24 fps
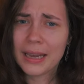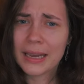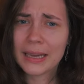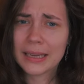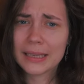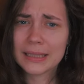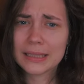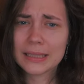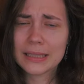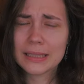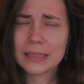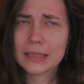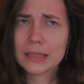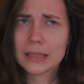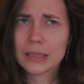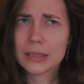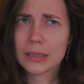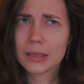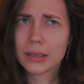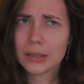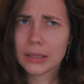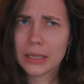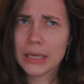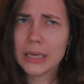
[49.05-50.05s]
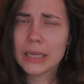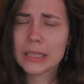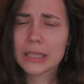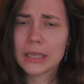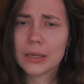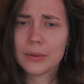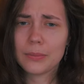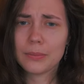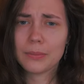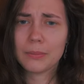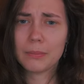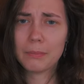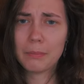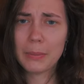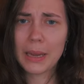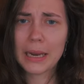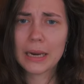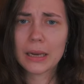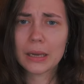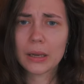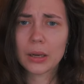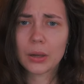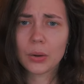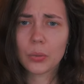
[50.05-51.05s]
as he's a Carnegie
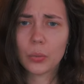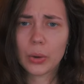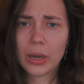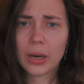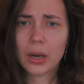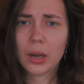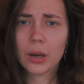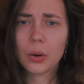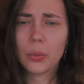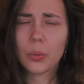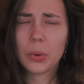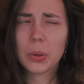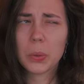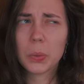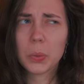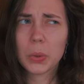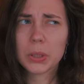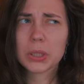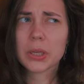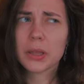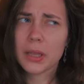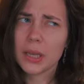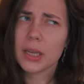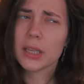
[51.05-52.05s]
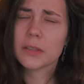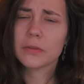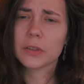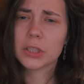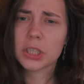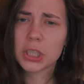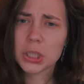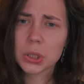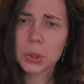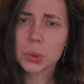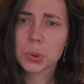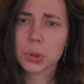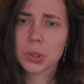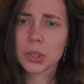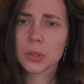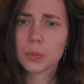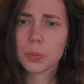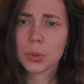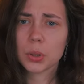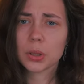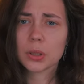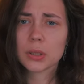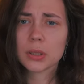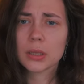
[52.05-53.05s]
Medal winner, which I think is for children's
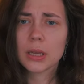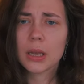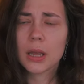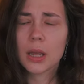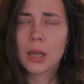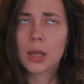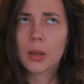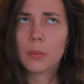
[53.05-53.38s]
books,